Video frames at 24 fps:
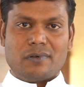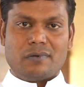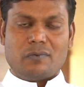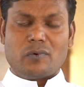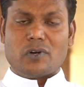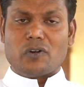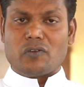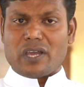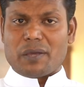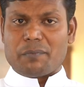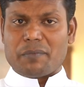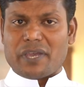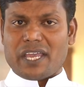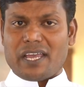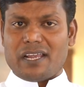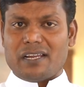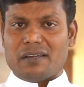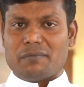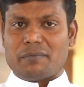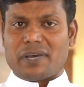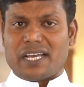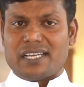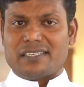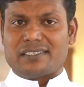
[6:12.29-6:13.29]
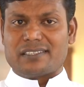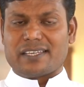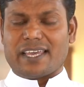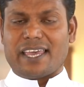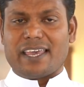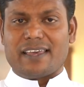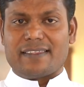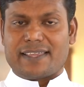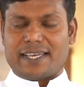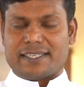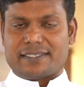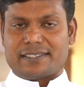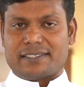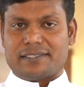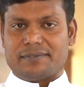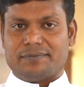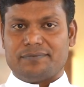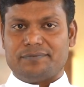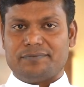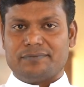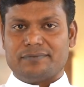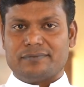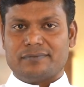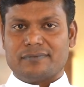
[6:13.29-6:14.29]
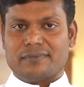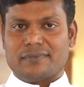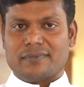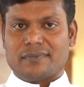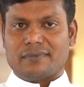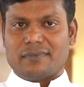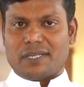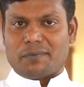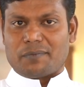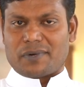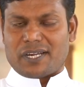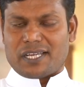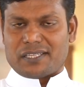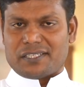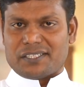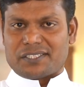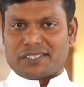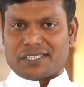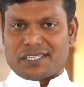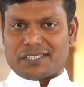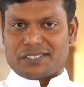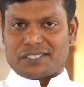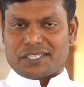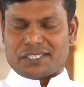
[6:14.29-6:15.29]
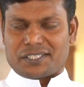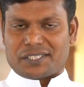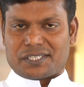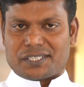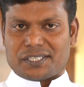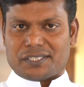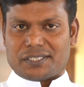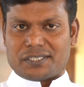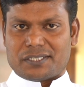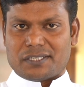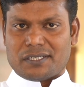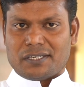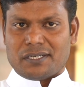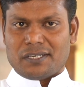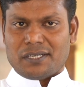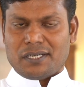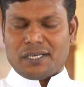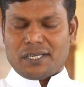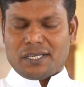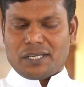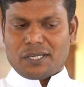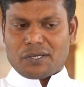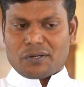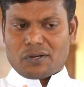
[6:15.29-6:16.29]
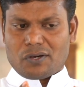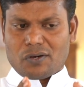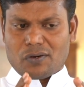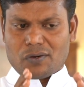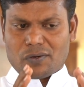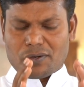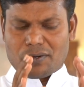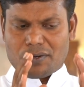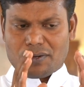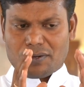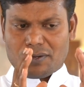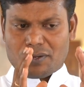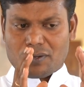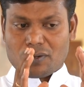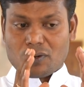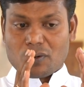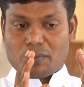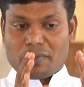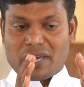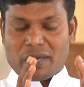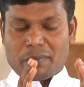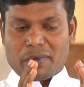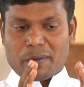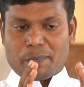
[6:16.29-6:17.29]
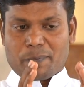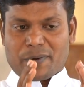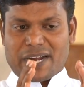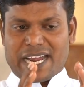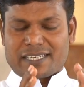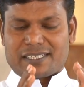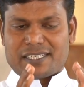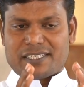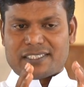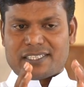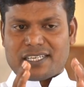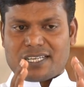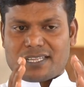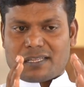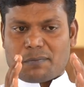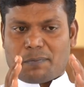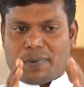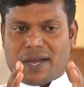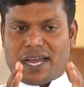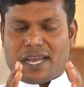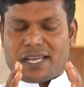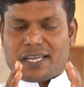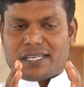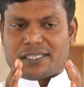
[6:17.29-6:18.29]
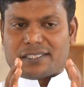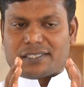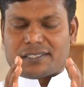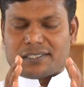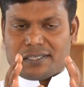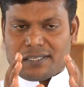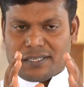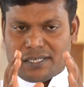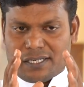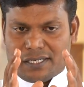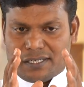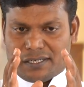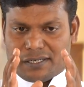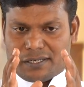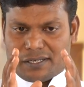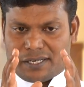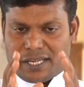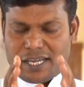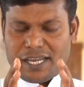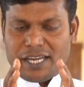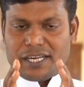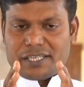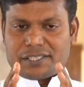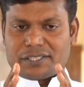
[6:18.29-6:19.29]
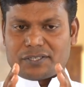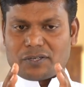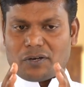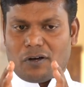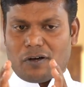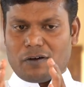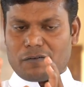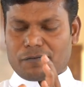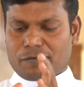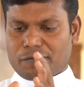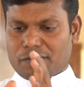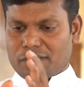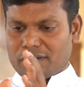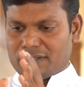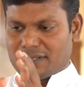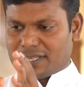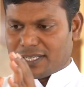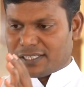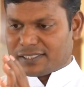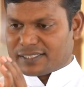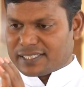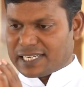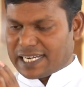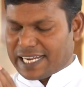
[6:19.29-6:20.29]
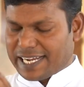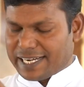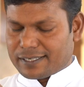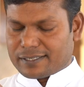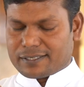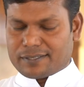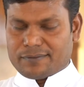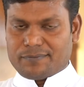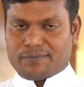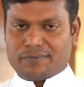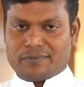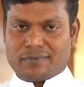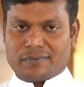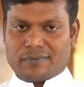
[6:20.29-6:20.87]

What do I mean by saying this? My brothers and sisters, you know, you may be practicing the pious deeds of this Lent,